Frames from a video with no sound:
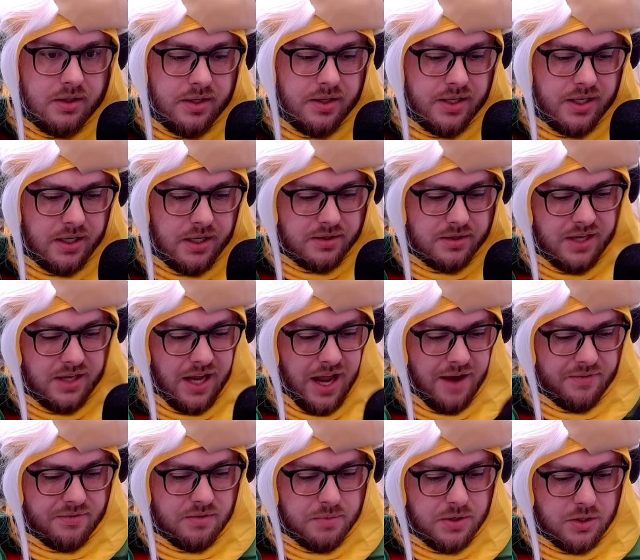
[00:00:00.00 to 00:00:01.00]
He doesn't have
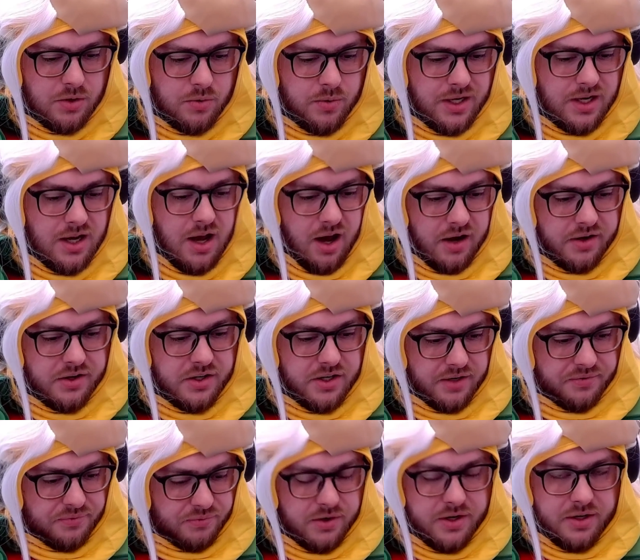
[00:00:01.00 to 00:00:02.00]
to be doing a
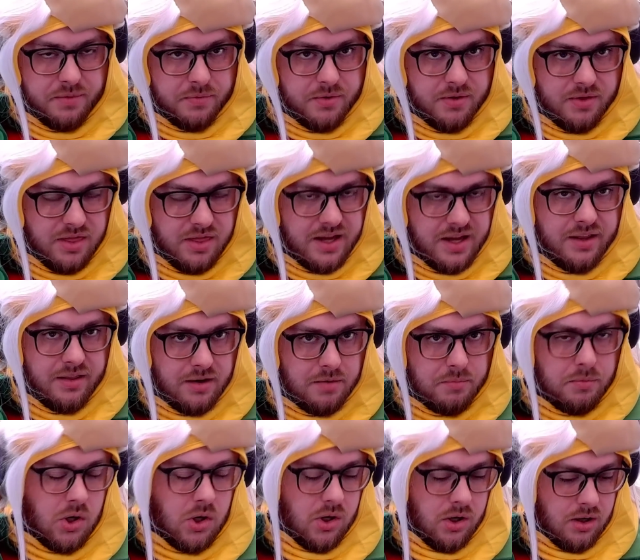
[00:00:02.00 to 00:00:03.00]
different thing than
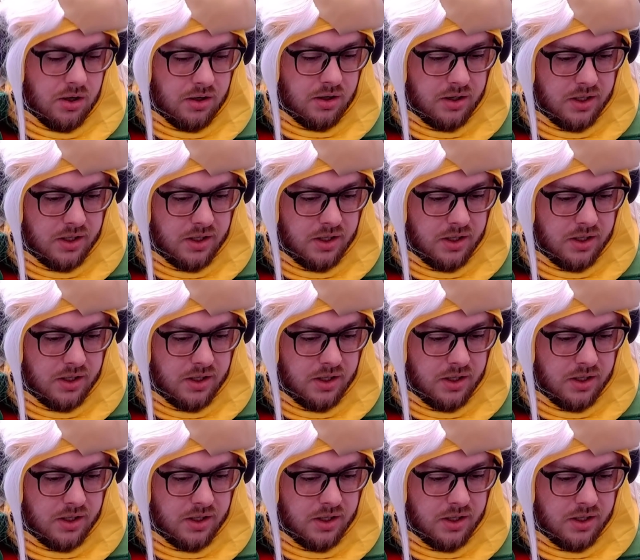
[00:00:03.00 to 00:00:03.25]
murder.